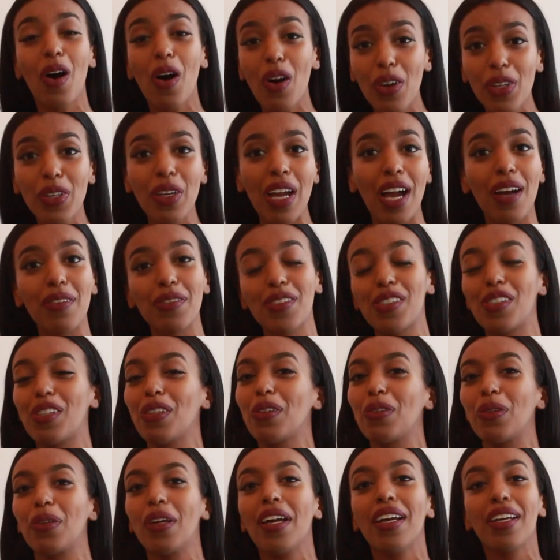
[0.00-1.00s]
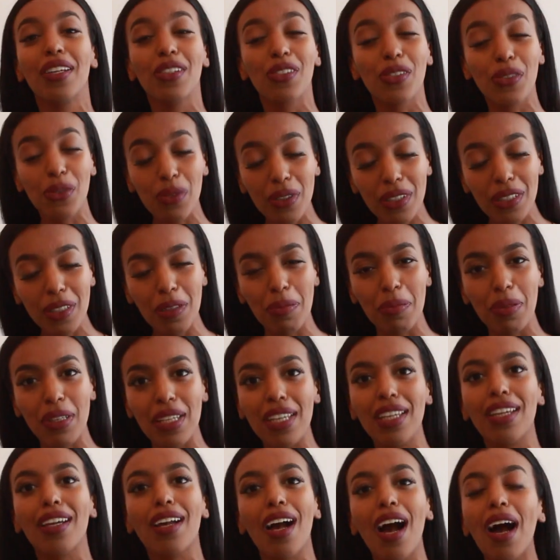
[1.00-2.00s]
All you have to do is really
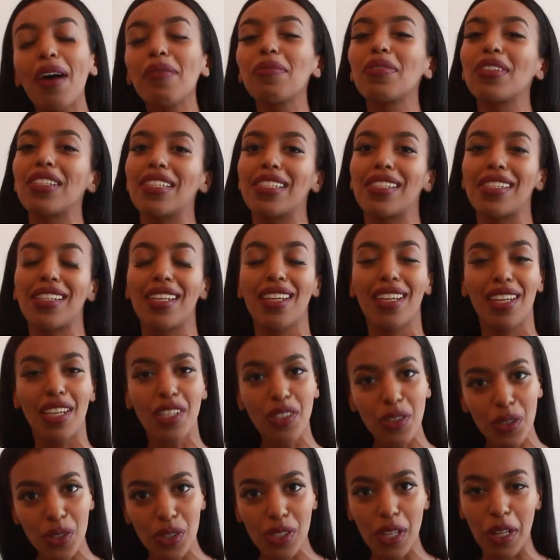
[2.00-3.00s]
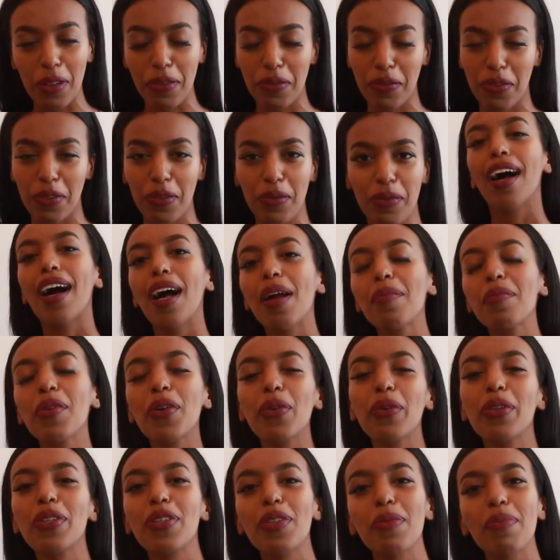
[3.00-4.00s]
be confident in yourself.
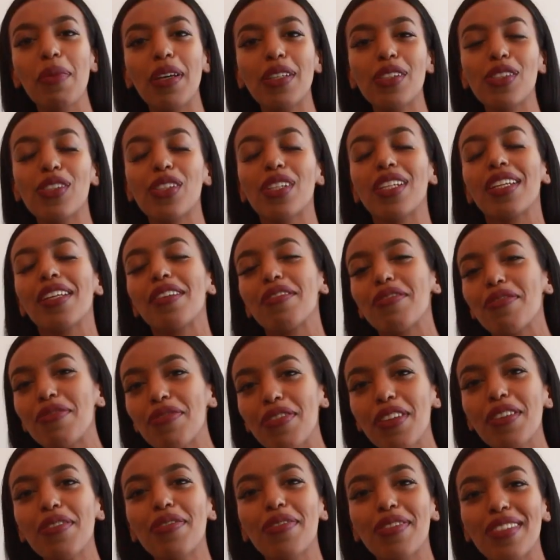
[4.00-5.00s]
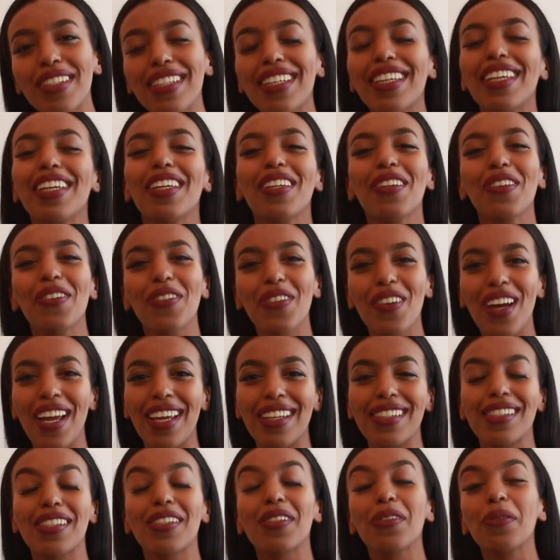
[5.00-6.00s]
I'm going to mention fifteen
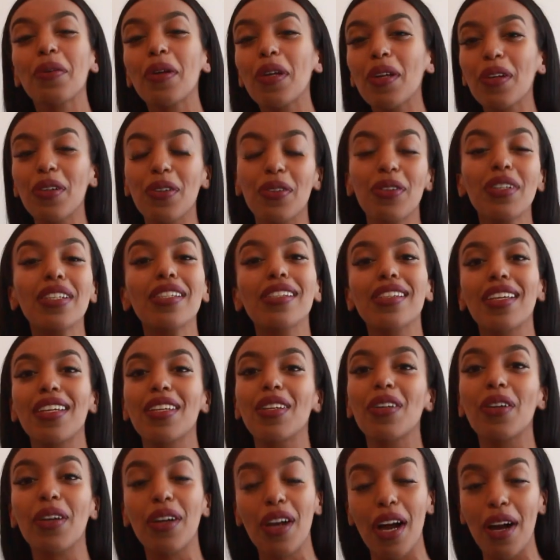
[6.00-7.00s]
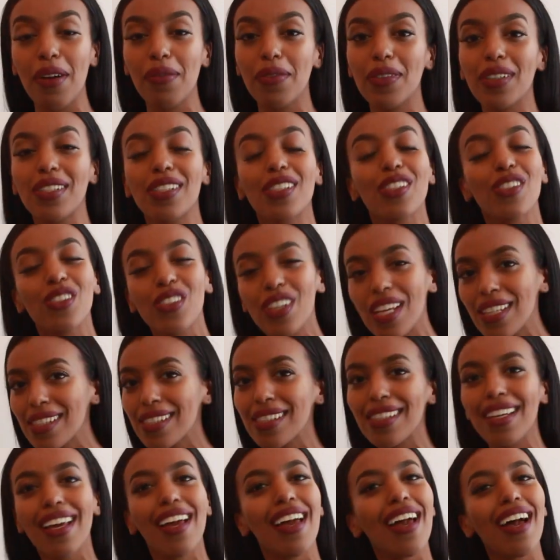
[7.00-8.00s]
ways to increase your confidence
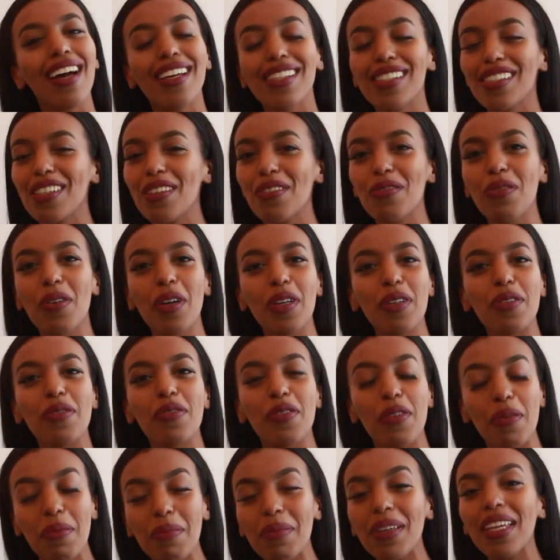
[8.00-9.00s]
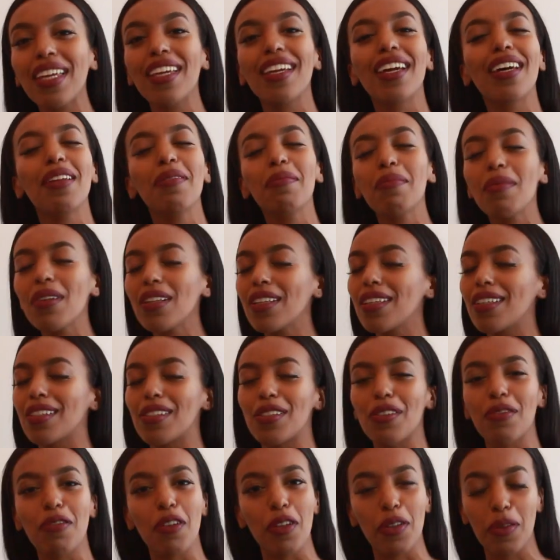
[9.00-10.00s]
just as they've worked for me and
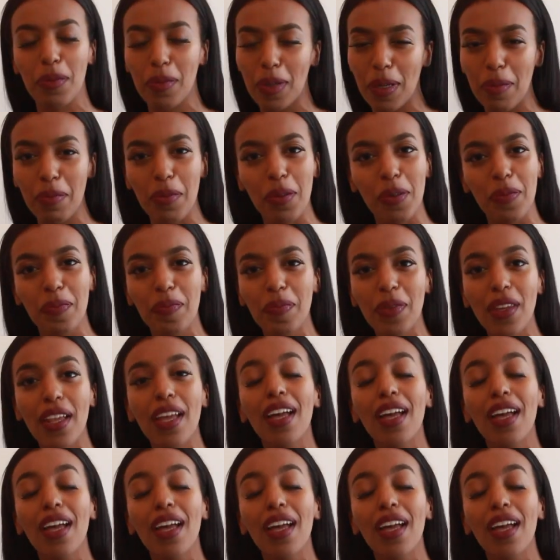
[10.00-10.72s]
millions of other people.